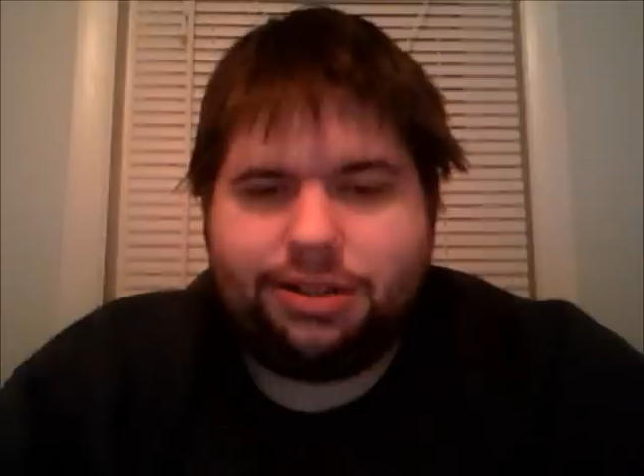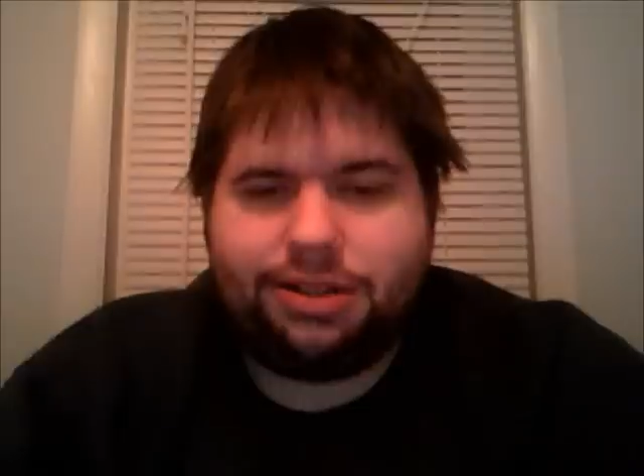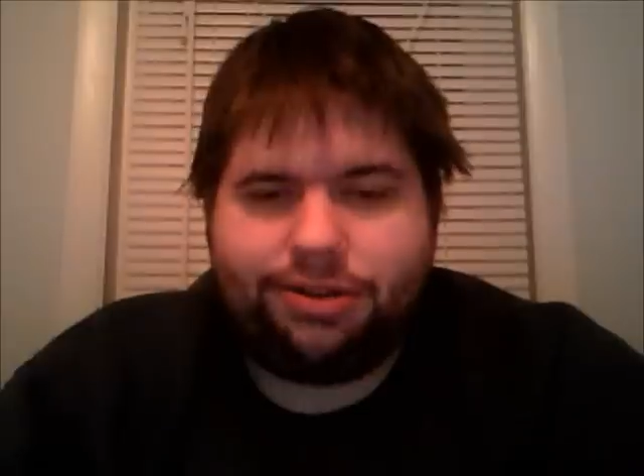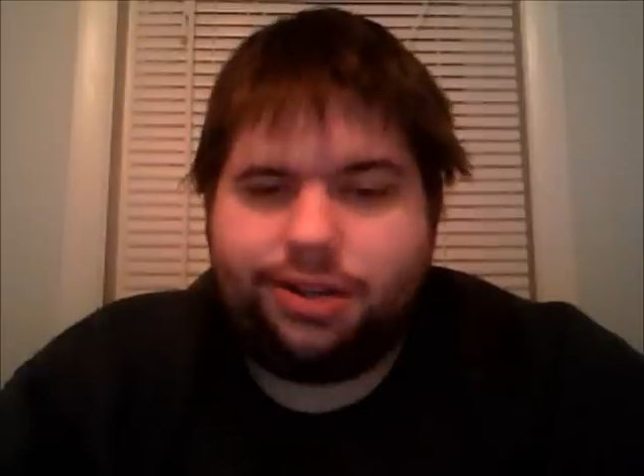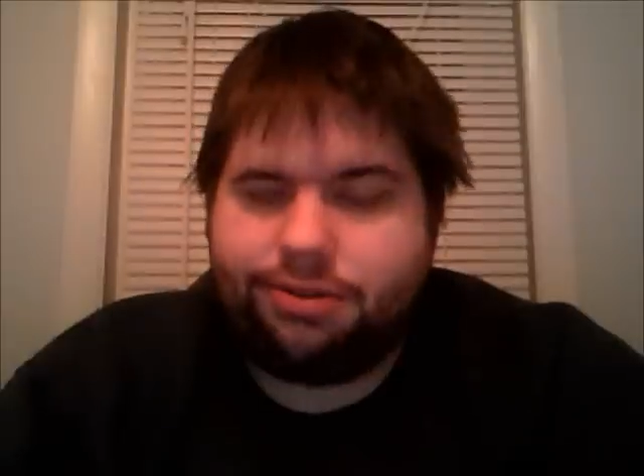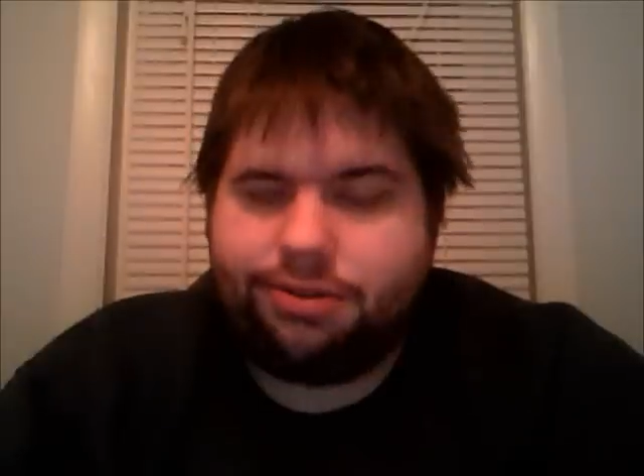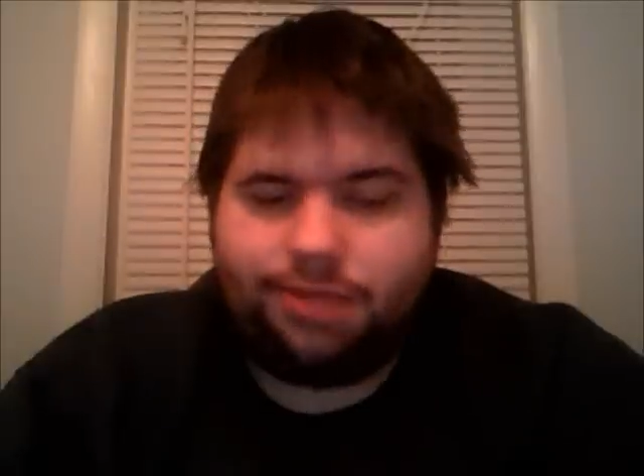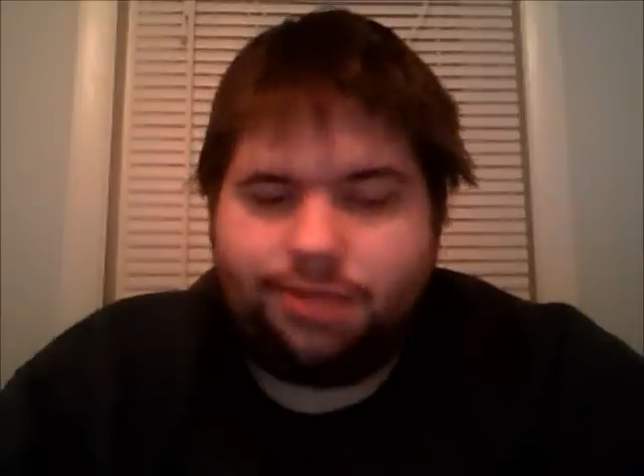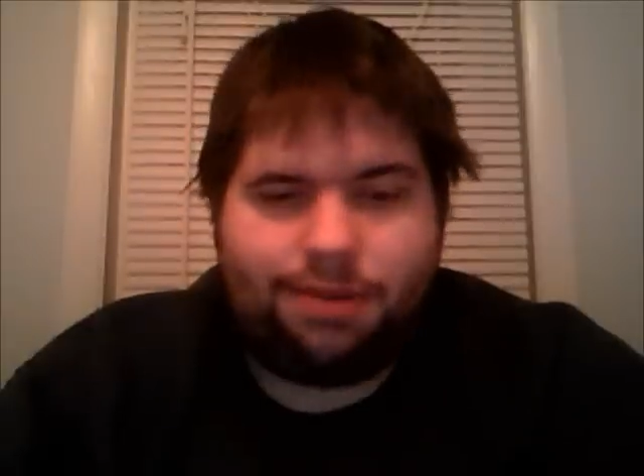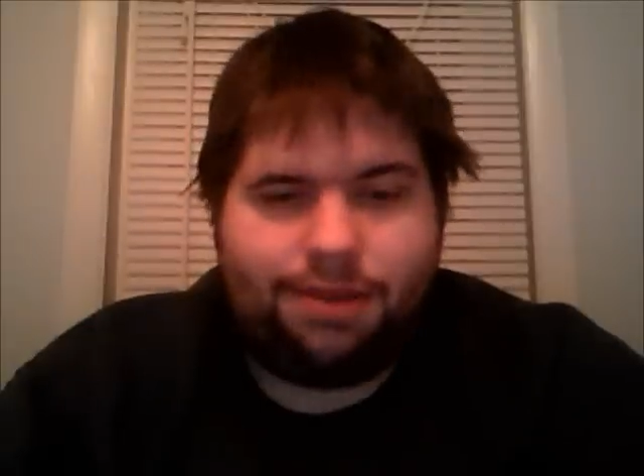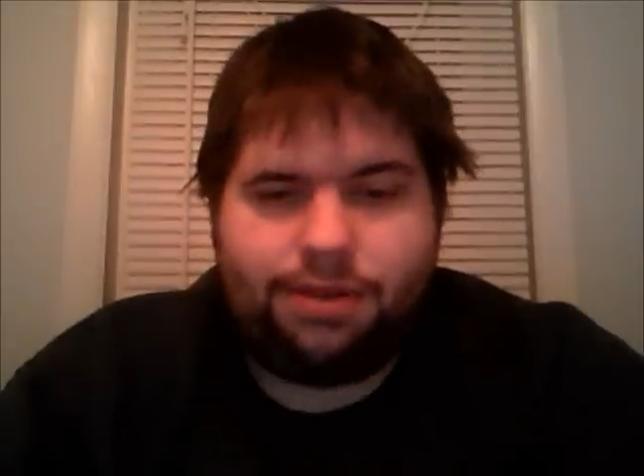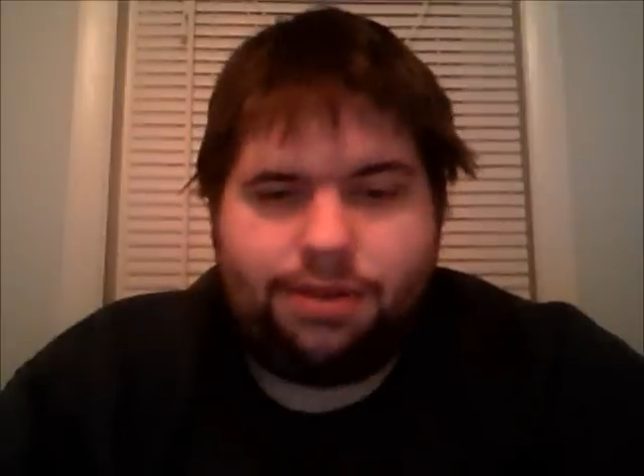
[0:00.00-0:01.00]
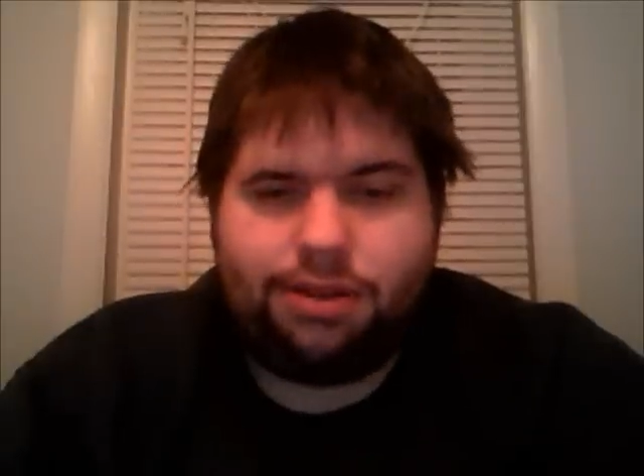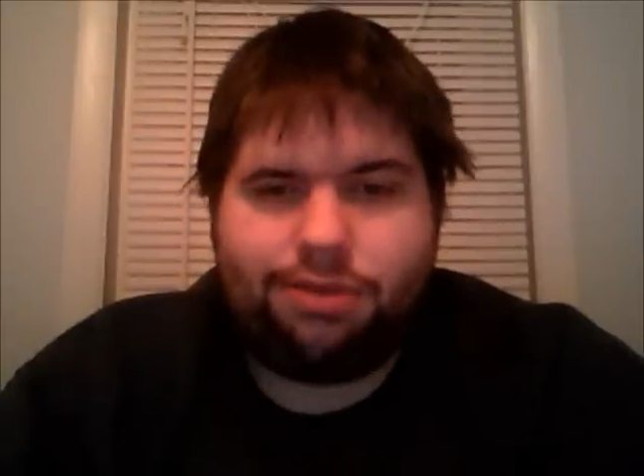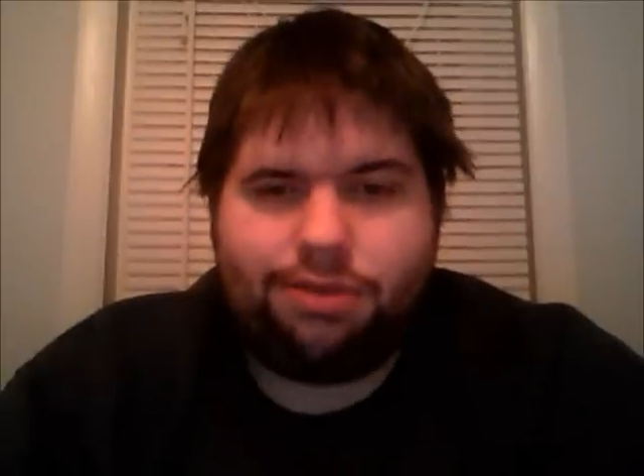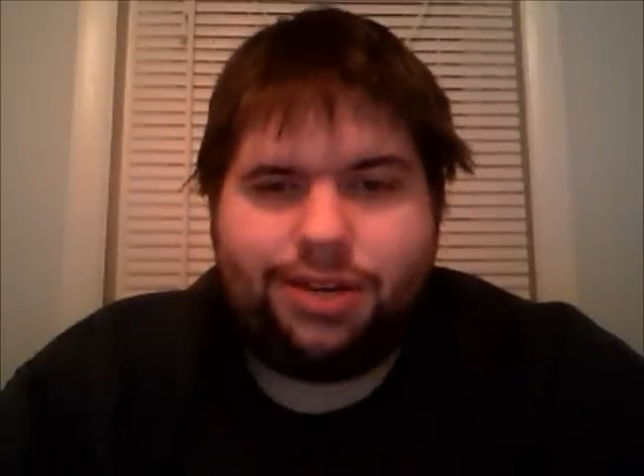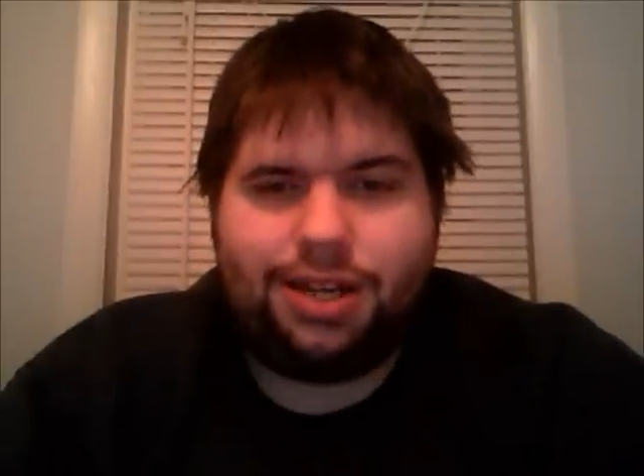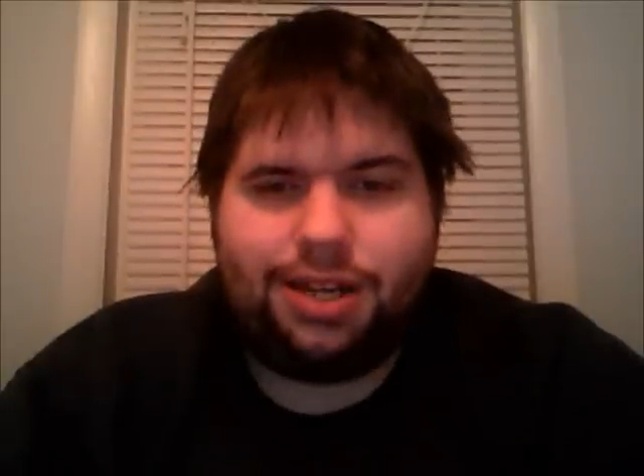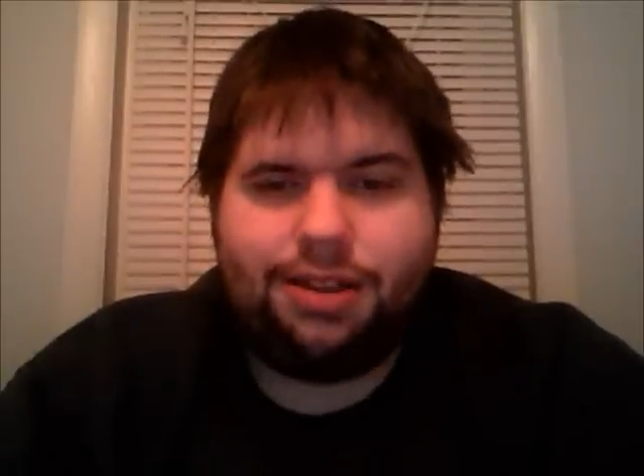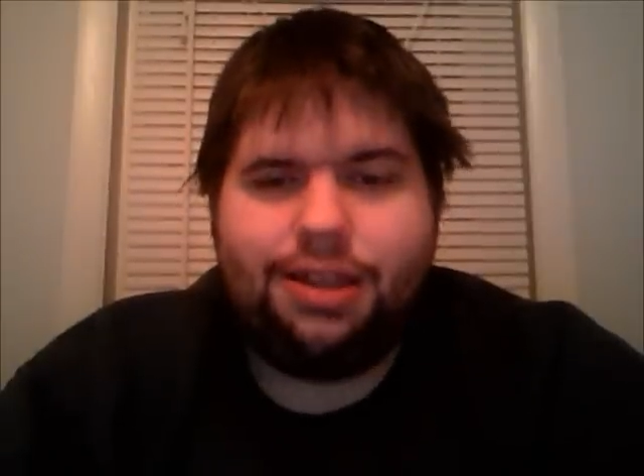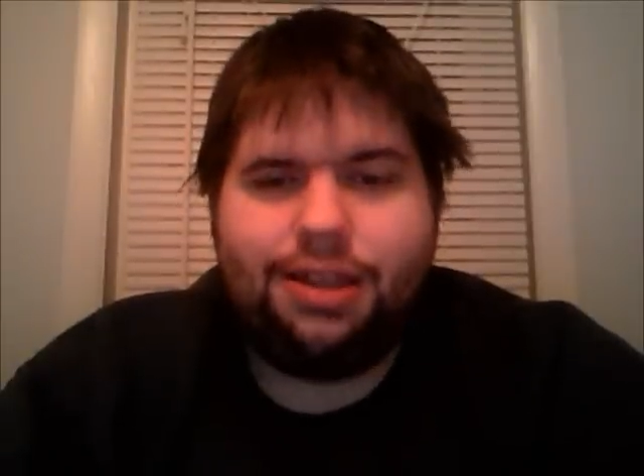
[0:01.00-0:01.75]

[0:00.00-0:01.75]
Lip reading: screen or maybe even in 3D.